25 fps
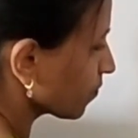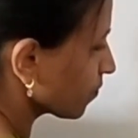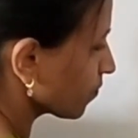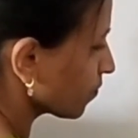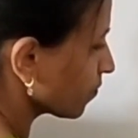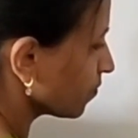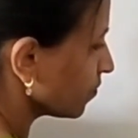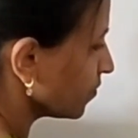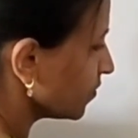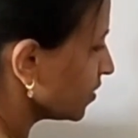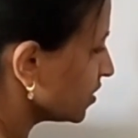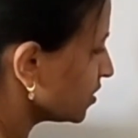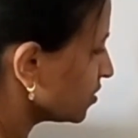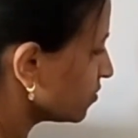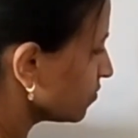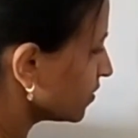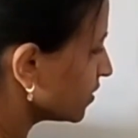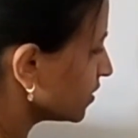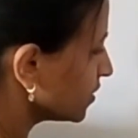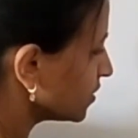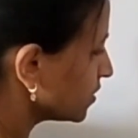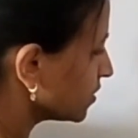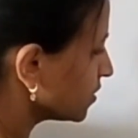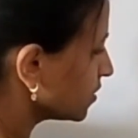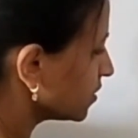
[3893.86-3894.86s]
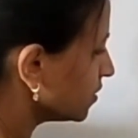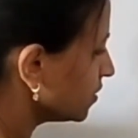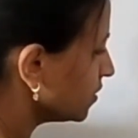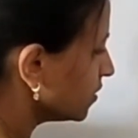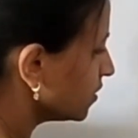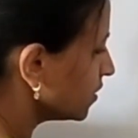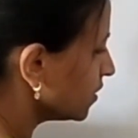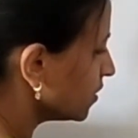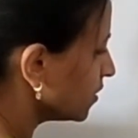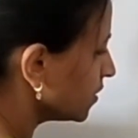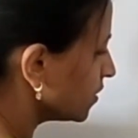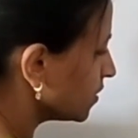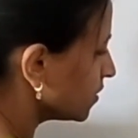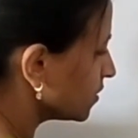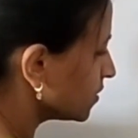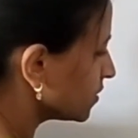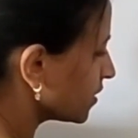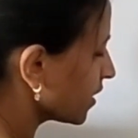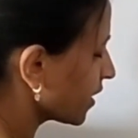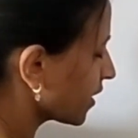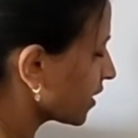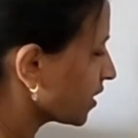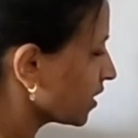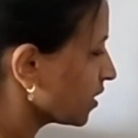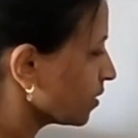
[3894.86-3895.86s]
this one is the
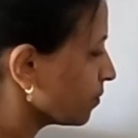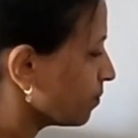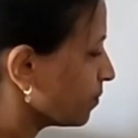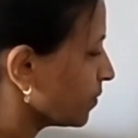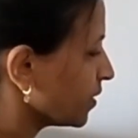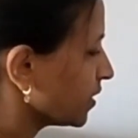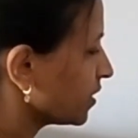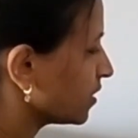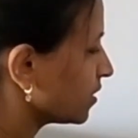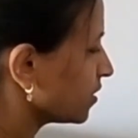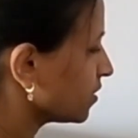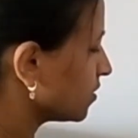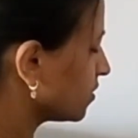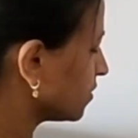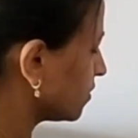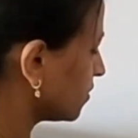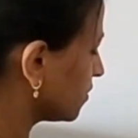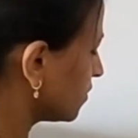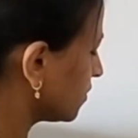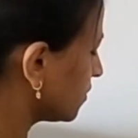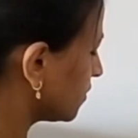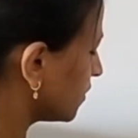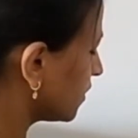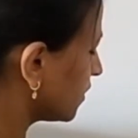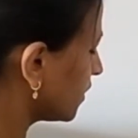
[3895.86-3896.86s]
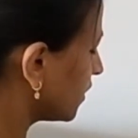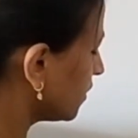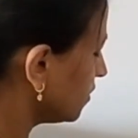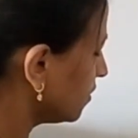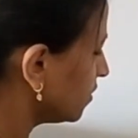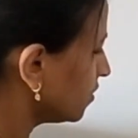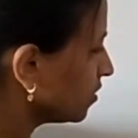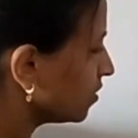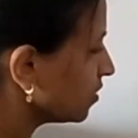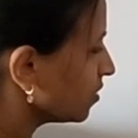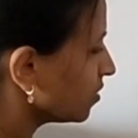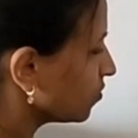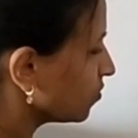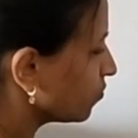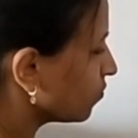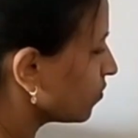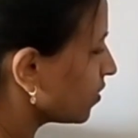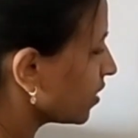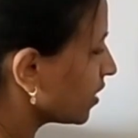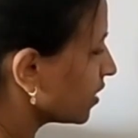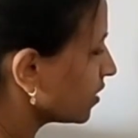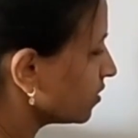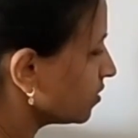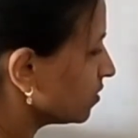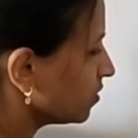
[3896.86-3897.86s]
second bit, then one